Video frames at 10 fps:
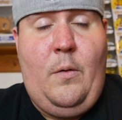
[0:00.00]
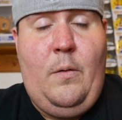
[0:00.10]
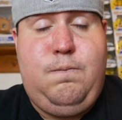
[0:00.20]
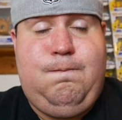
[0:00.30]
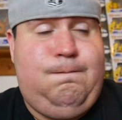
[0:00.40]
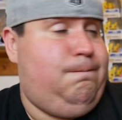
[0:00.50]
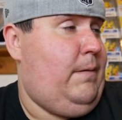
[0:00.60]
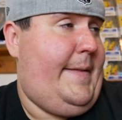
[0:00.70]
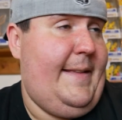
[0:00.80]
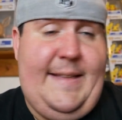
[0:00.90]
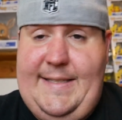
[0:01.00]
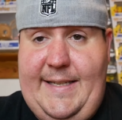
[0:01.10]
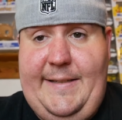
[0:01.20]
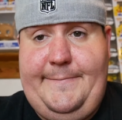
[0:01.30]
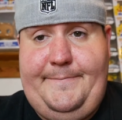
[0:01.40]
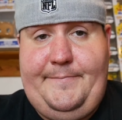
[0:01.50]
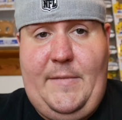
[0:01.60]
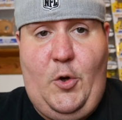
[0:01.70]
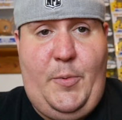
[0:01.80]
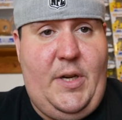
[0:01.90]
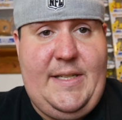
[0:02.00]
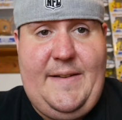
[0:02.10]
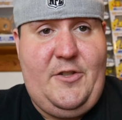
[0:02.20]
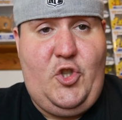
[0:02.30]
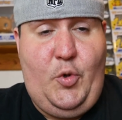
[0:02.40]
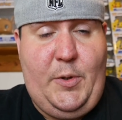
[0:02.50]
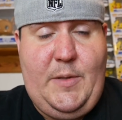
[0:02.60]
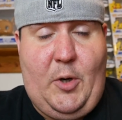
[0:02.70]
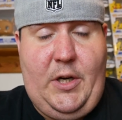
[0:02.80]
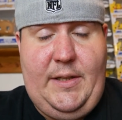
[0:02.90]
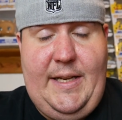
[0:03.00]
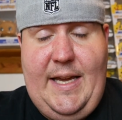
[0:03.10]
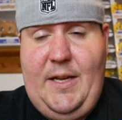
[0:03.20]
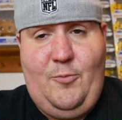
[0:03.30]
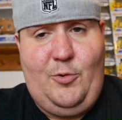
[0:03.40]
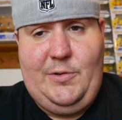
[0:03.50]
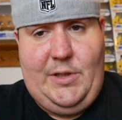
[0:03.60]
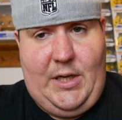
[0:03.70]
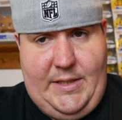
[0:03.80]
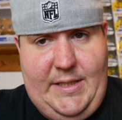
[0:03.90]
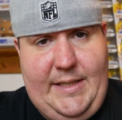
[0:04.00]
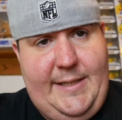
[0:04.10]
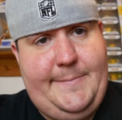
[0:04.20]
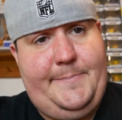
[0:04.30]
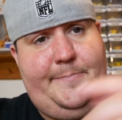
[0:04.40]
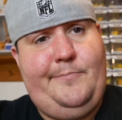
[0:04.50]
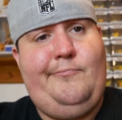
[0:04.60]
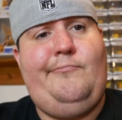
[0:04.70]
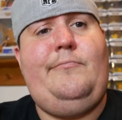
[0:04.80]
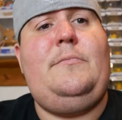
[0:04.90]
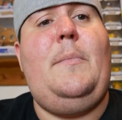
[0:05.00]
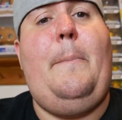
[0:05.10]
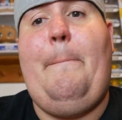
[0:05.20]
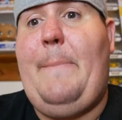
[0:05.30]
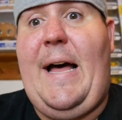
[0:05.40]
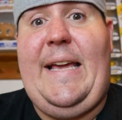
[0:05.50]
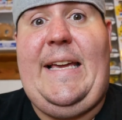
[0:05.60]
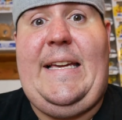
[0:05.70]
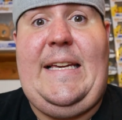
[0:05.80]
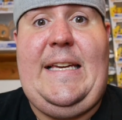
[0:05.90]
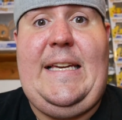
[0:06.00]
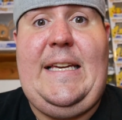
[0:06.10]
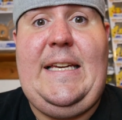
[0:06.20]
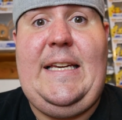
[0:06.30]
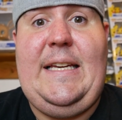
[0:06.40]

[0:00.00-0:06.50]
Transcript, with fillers: I think that's it. I hope you guys have a super sparkly day, and we'll talk to you later. Bye.